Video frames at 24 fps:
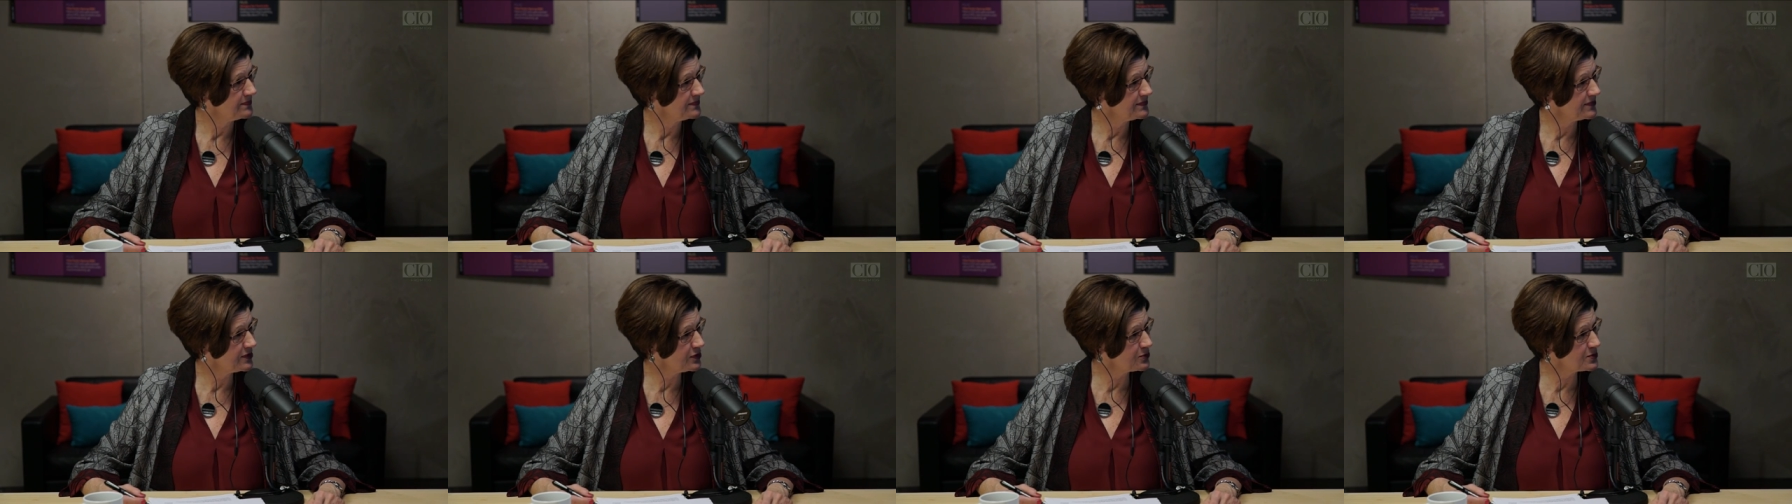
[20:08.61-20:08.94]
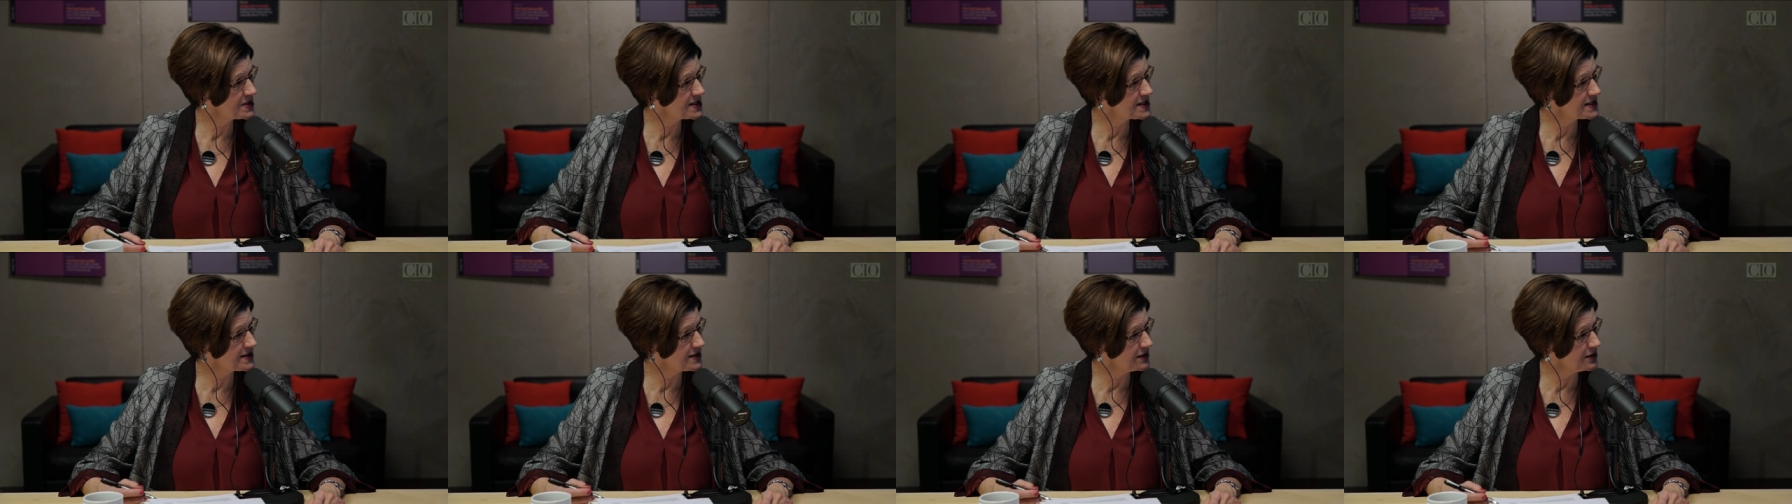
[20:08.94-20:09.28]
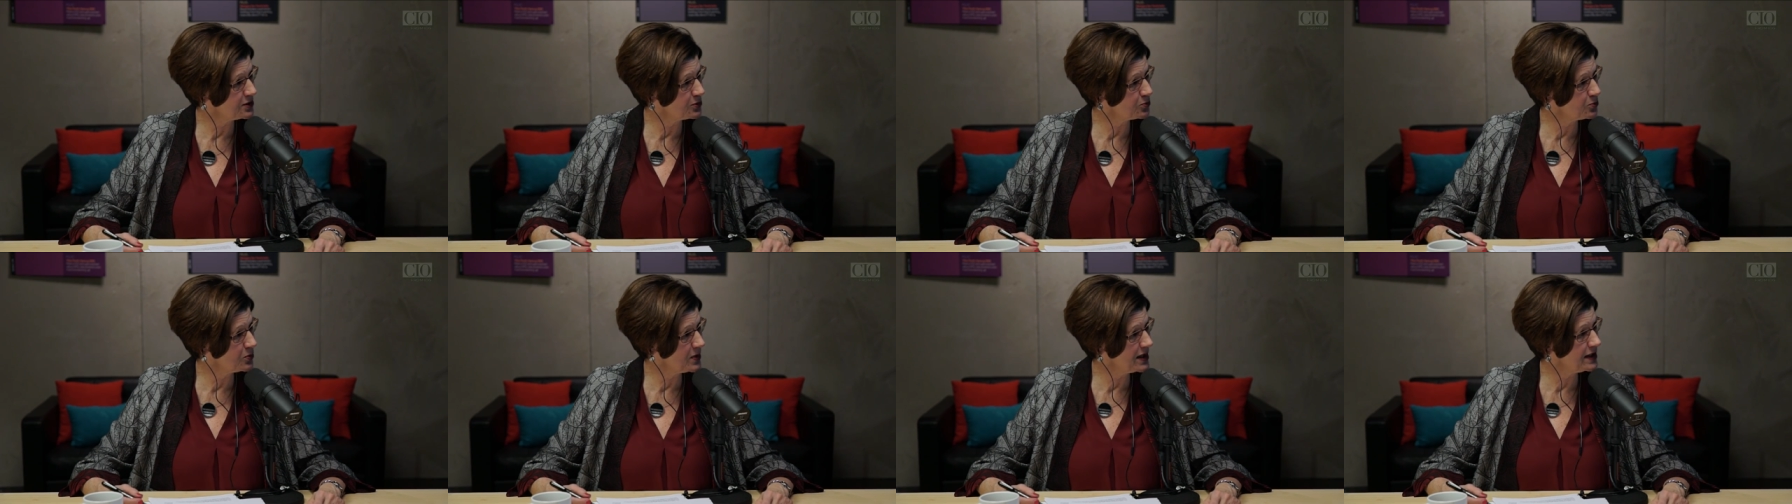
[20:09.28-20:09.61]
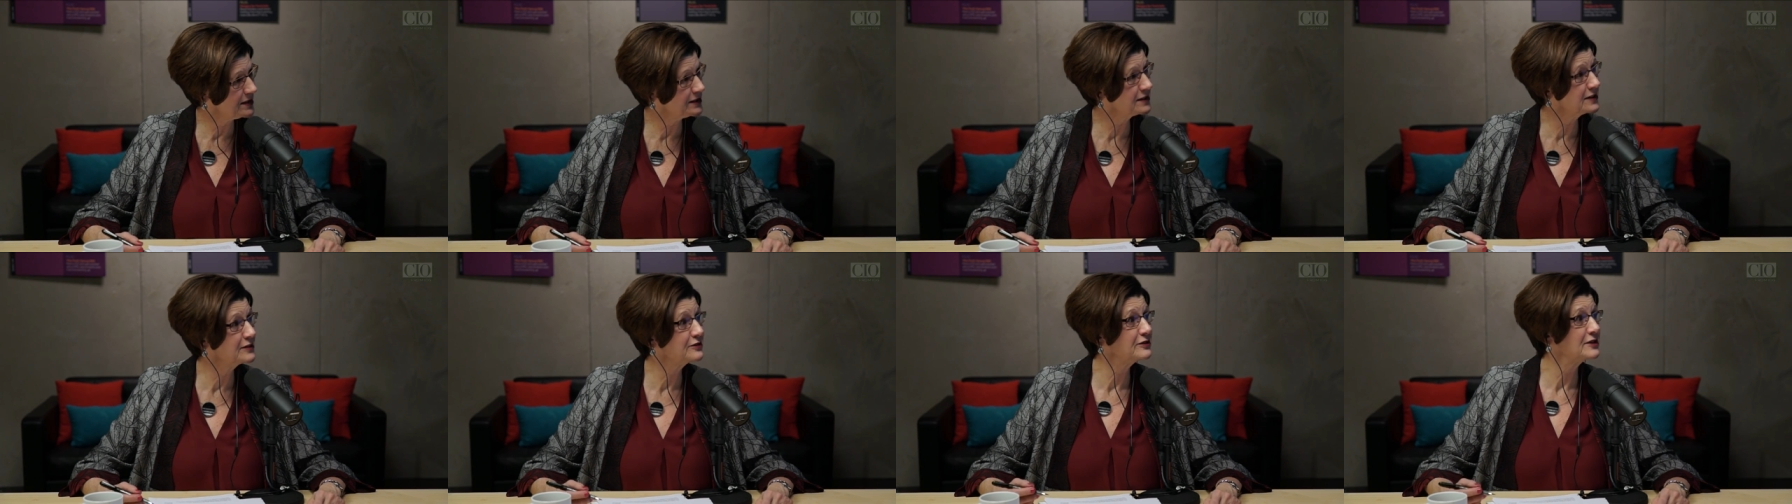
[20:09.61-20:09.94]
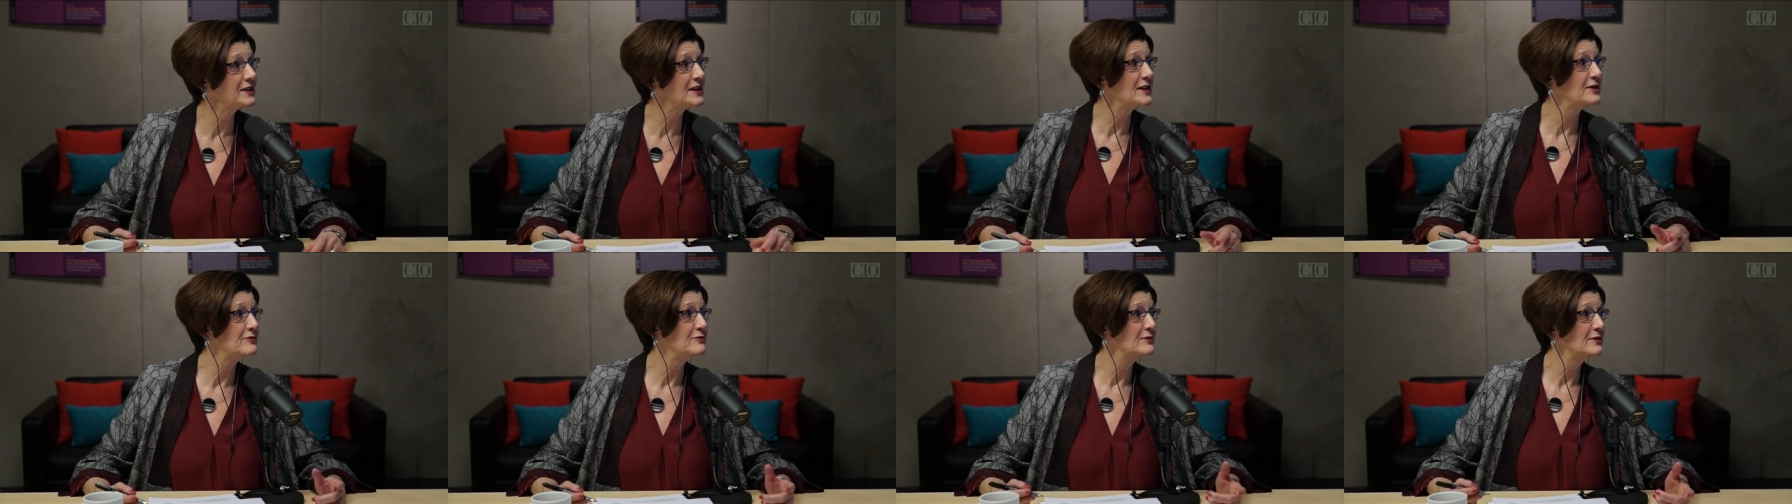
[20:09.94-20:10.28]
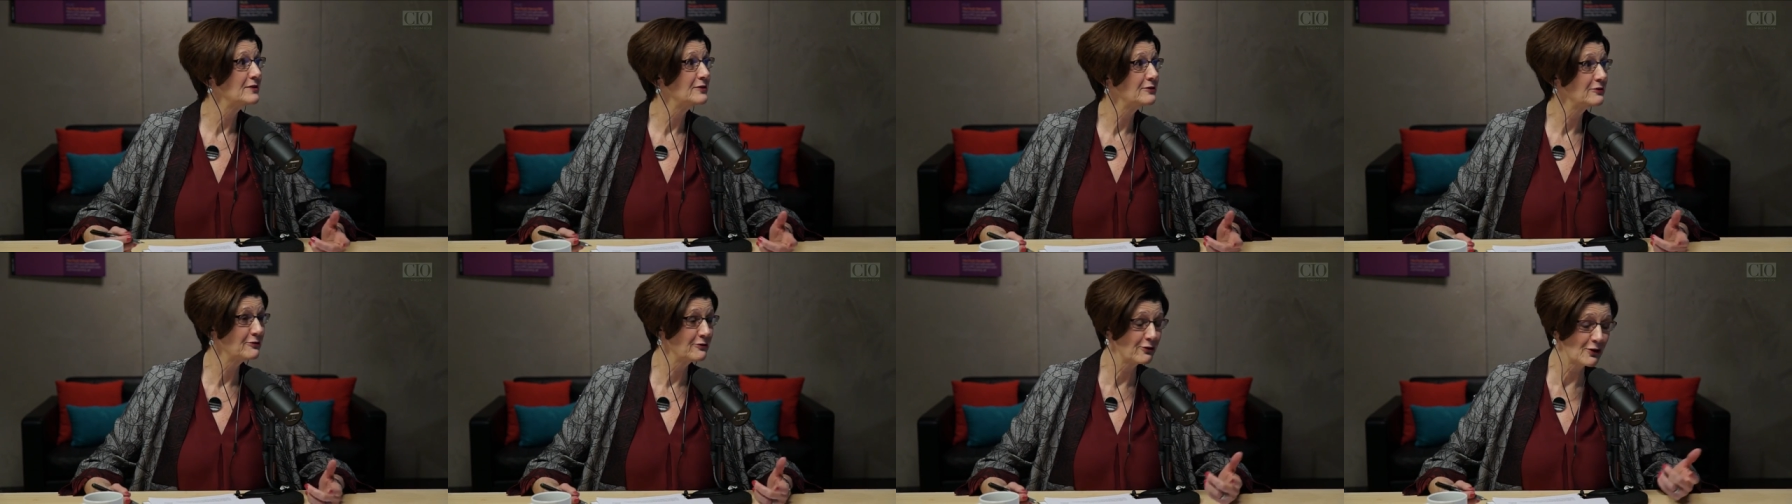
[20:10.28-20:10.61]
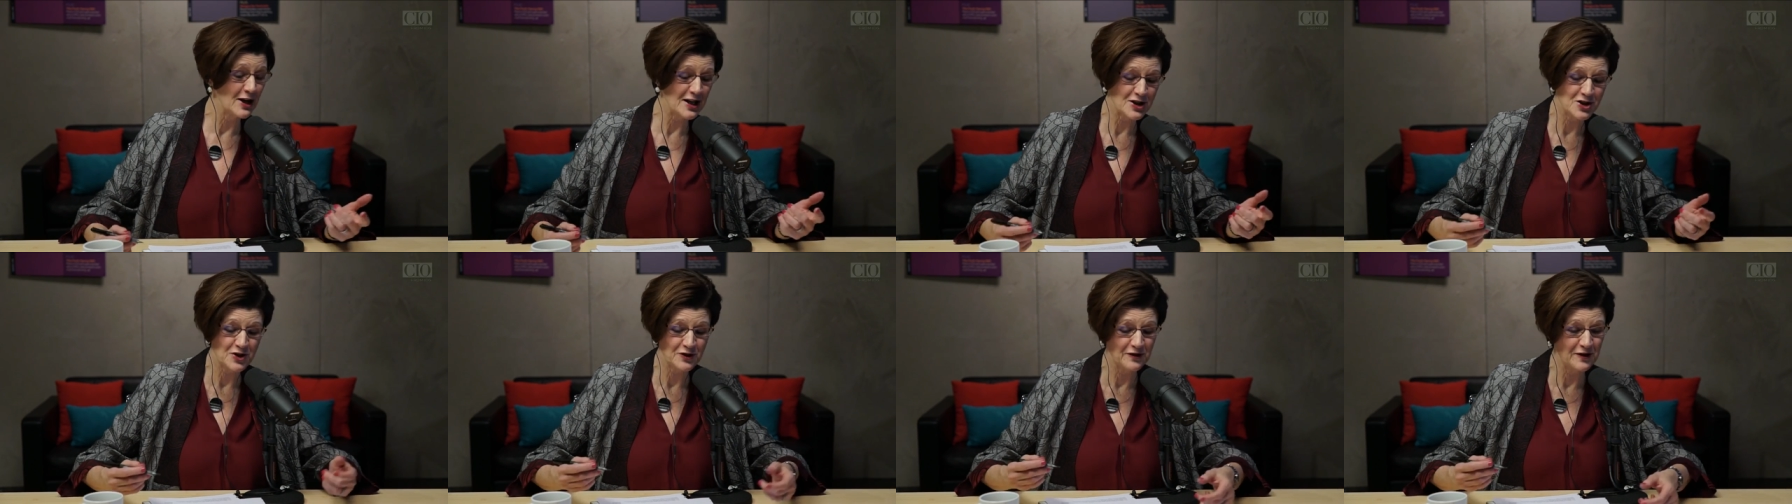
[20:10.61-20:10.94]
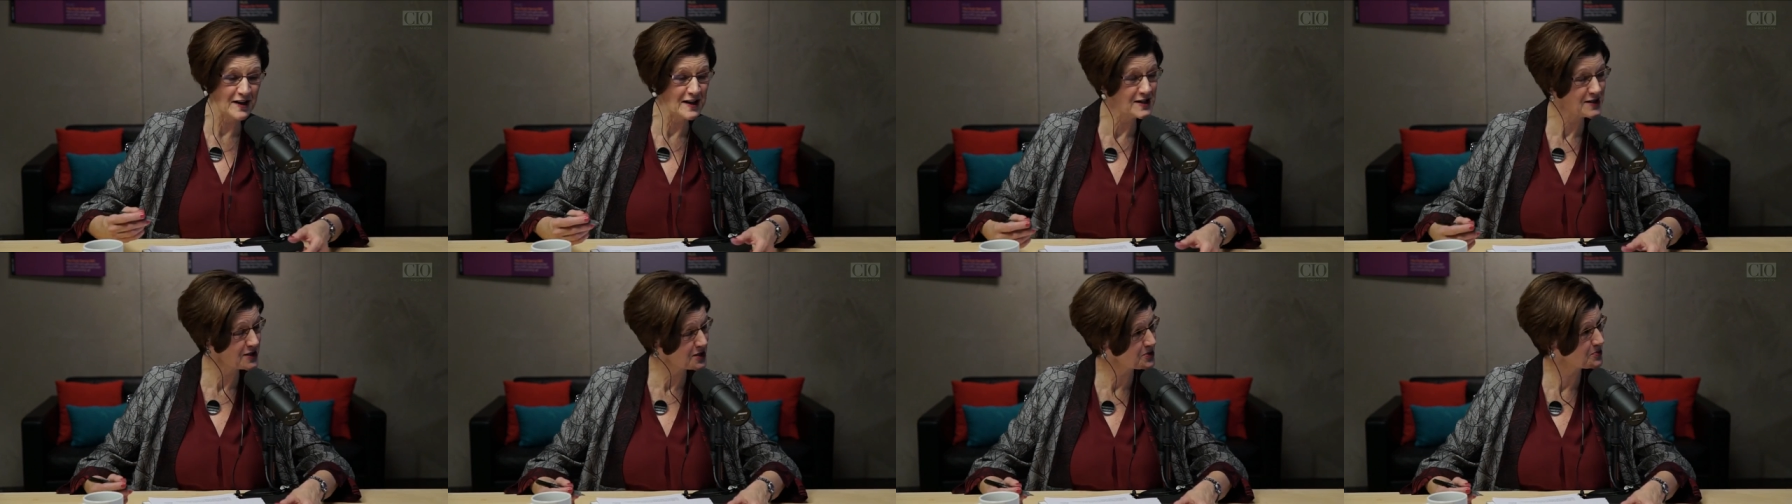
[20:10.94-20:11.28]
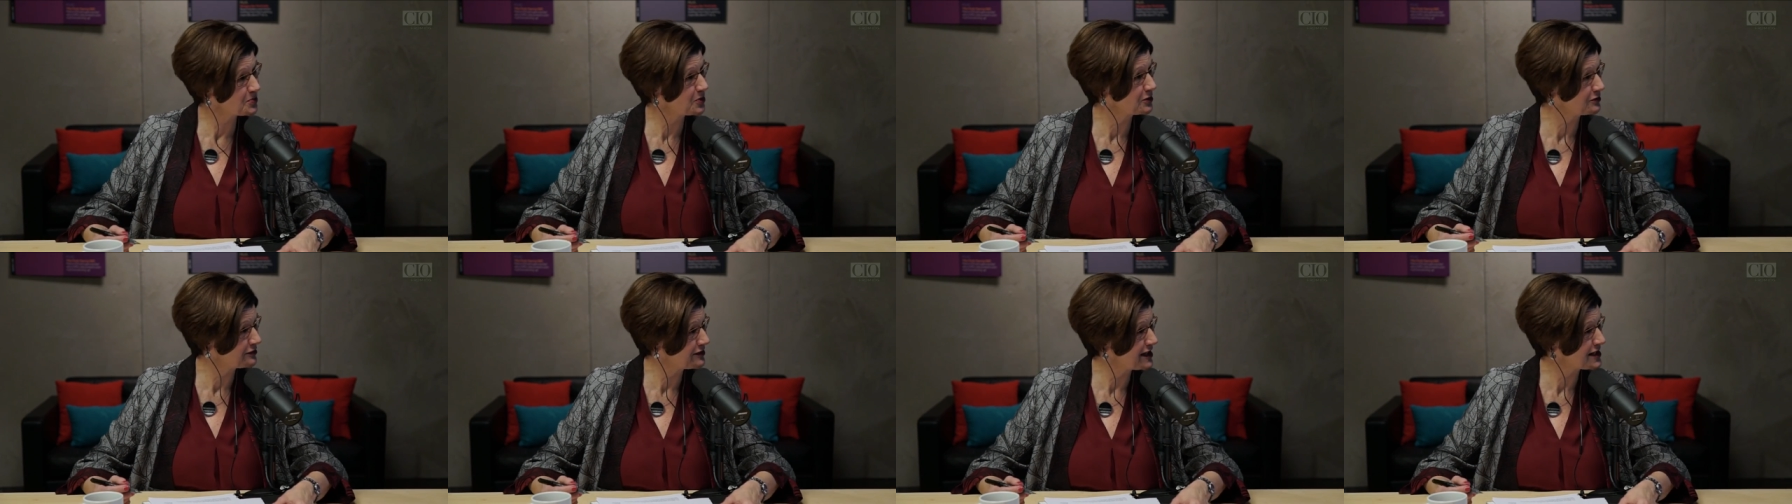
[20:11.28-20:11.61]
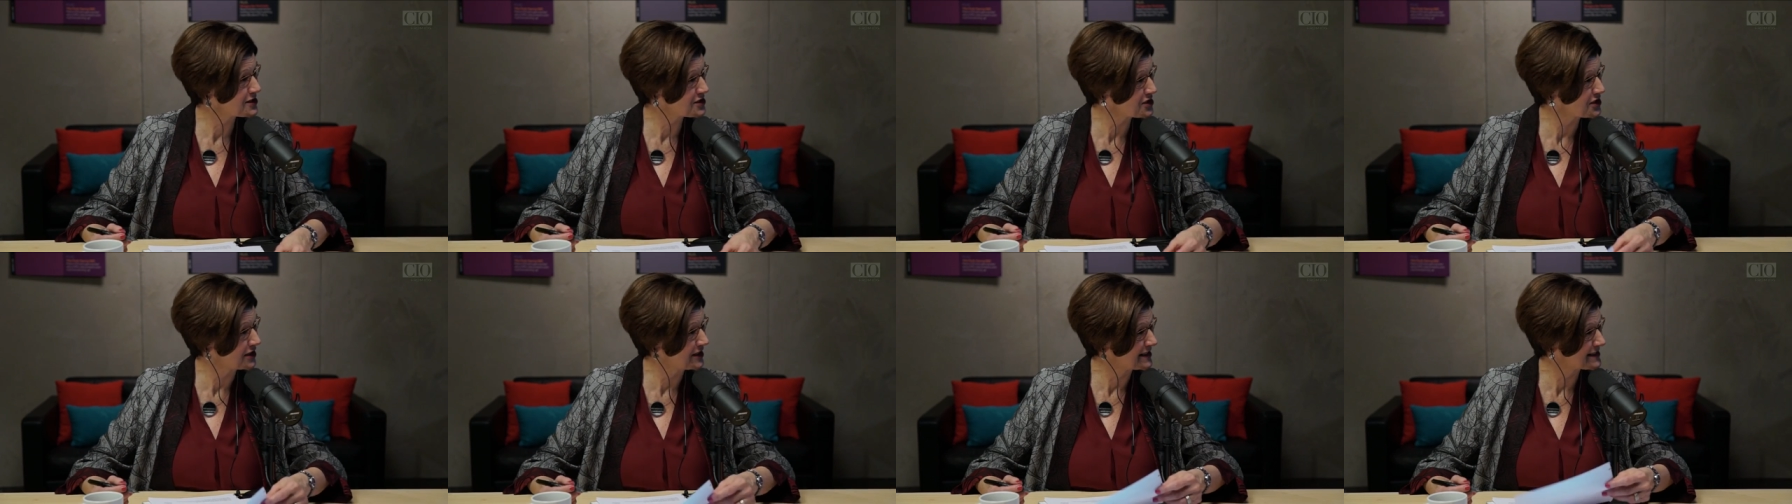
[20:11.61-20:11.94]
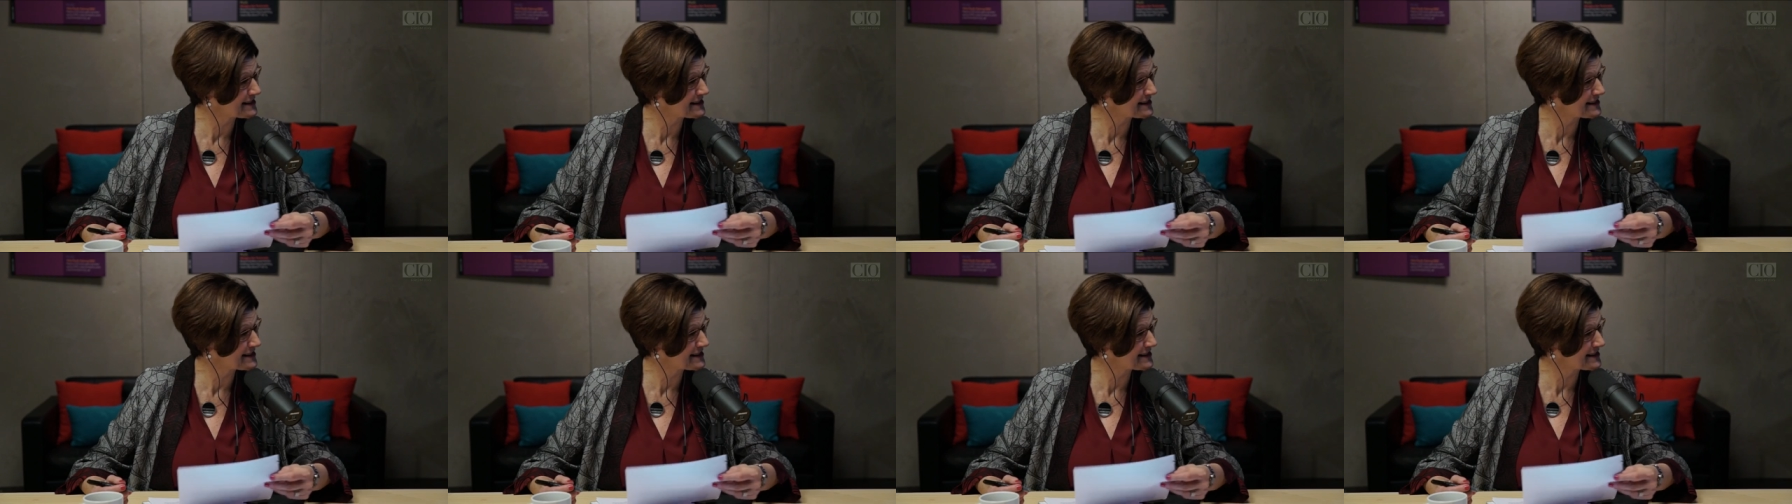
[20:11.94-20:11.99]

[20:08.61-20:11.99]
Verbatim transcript: so it's still a relatively fresh-faced profession,